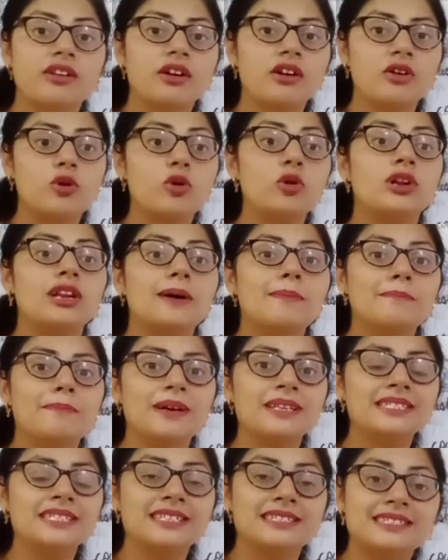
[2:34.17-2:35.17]

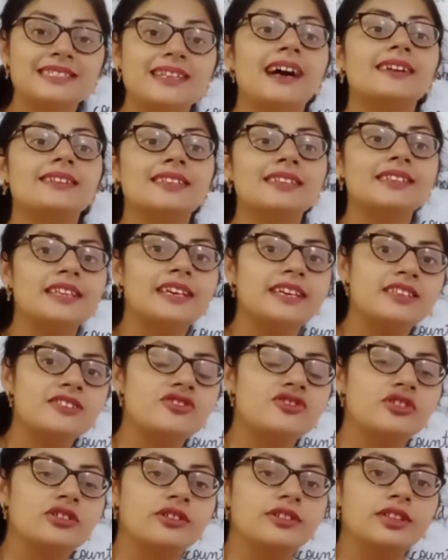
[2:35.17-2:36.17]
Columbus started
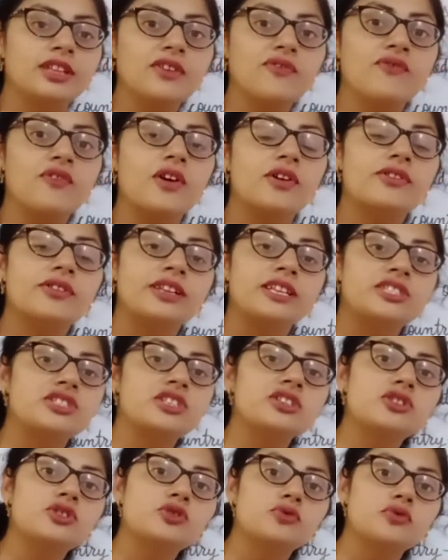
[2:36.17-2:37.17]
his journey for
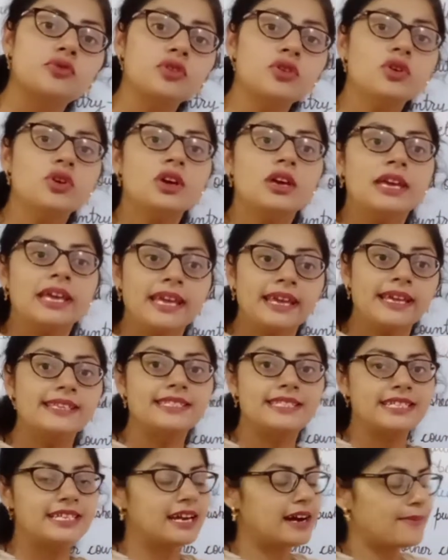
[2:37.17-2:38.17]
reaching to
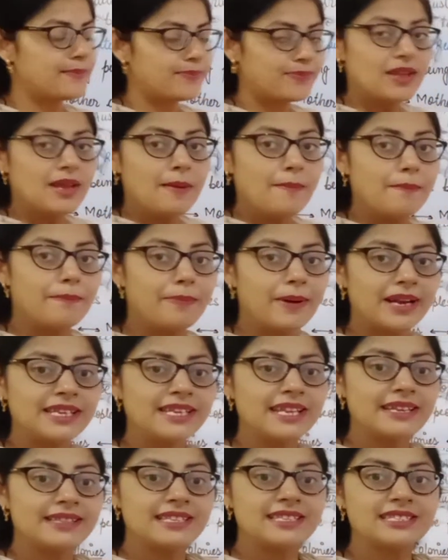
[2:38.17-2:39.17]
India.
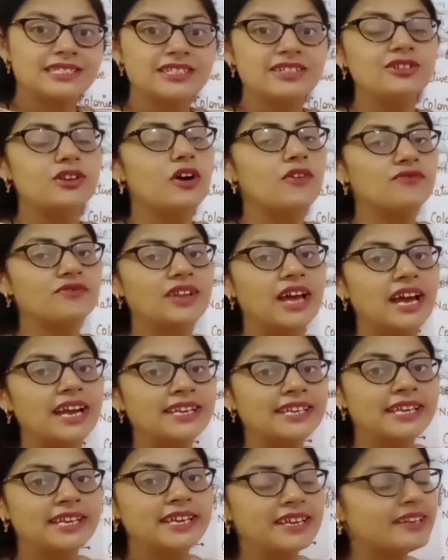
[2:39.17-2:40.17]
But instead of that,
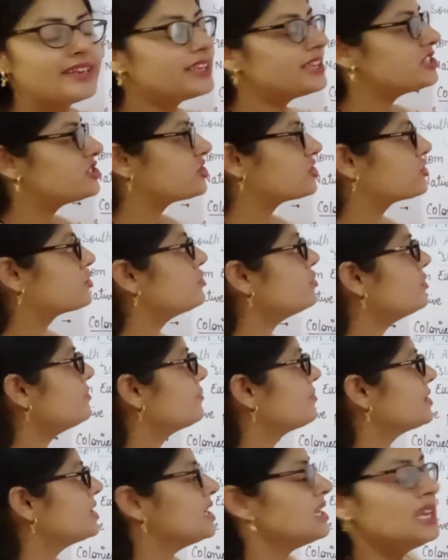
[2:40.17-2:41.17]
he reached to
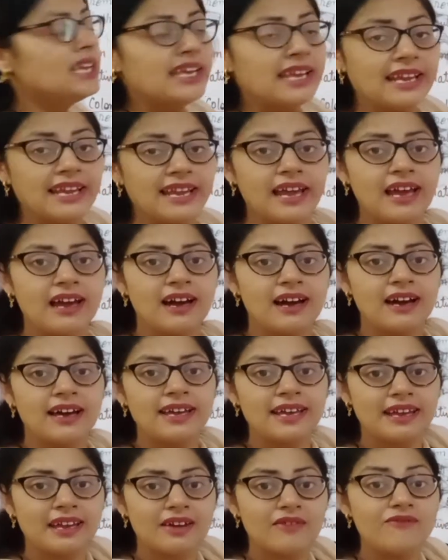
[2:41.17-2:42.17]

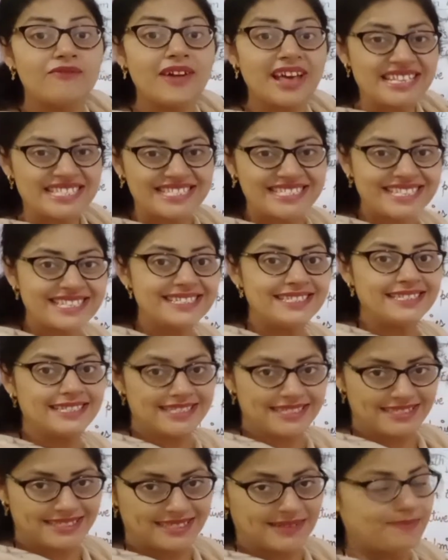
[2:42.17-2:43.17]
West
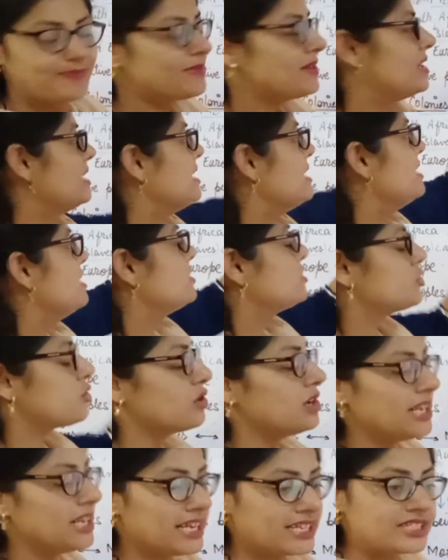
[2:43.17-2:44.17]
Indies. So,
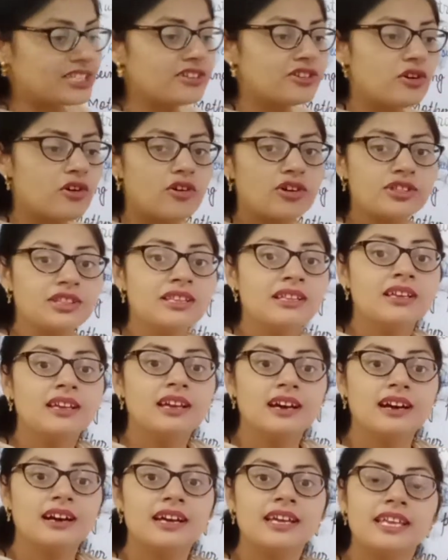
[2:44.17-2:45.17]
later on,
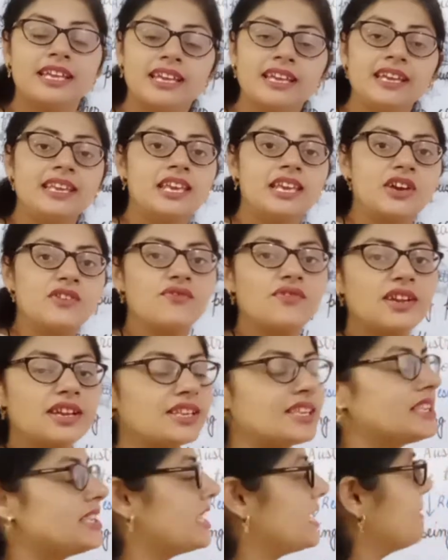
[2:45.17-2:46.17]
he gave
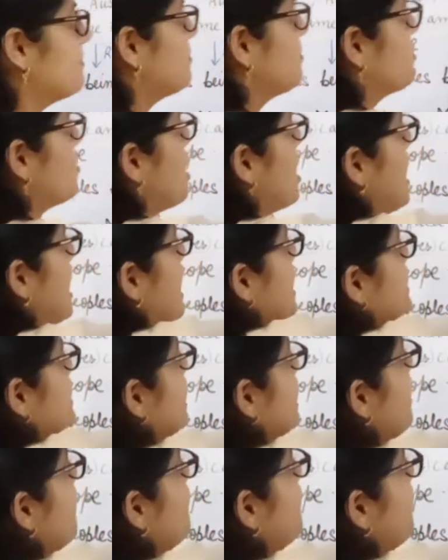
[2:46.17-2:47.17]
it name as
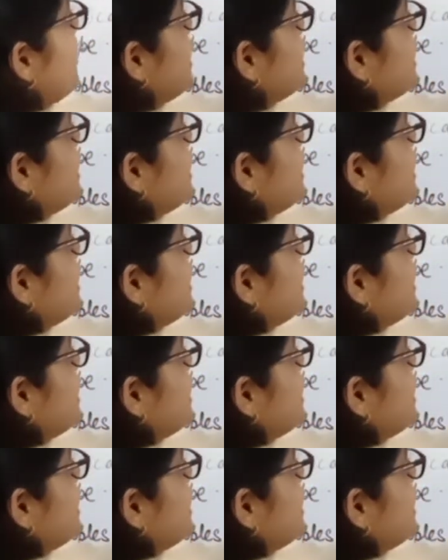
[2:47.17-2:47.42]
a West